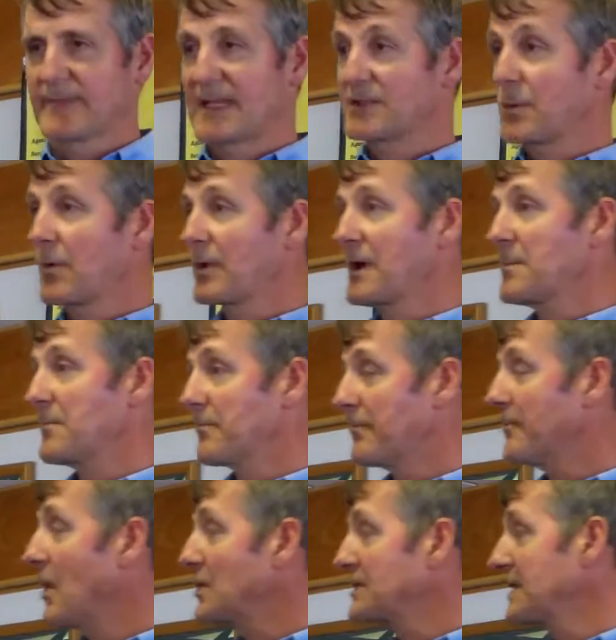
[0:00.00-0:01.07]
that's what we're going
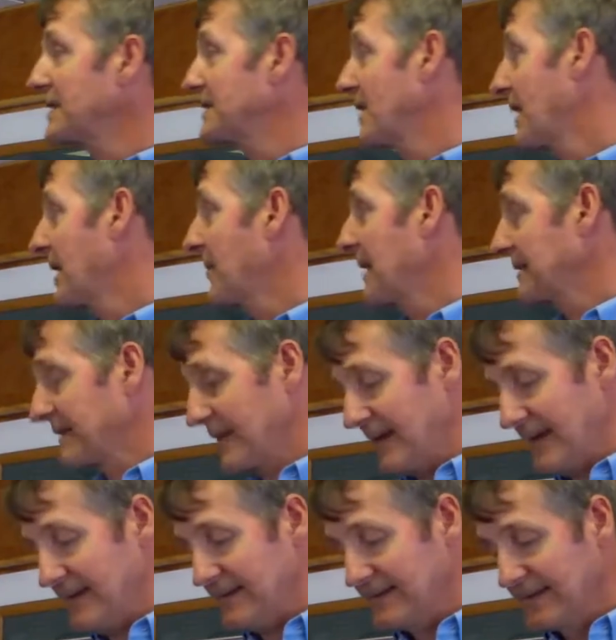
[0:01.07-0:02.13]
to mostly talk about
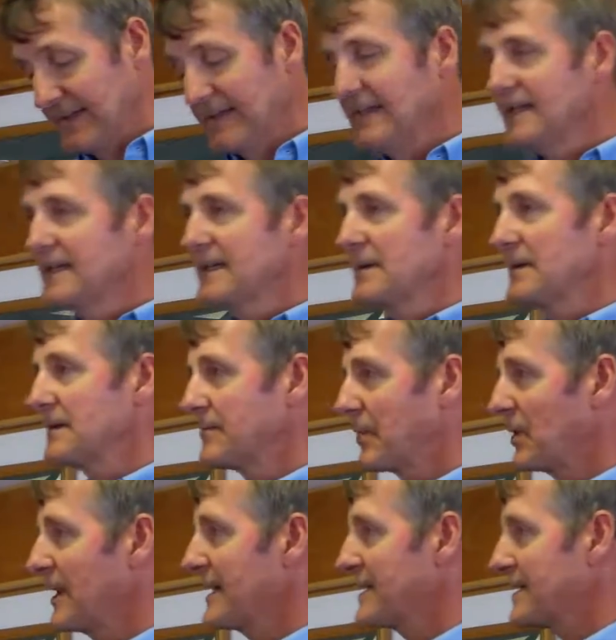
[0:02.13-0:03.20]
today,
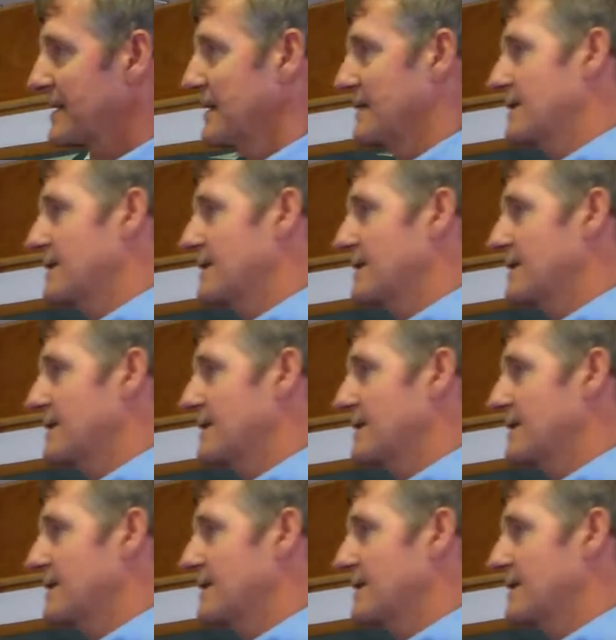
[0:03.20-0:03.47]
plus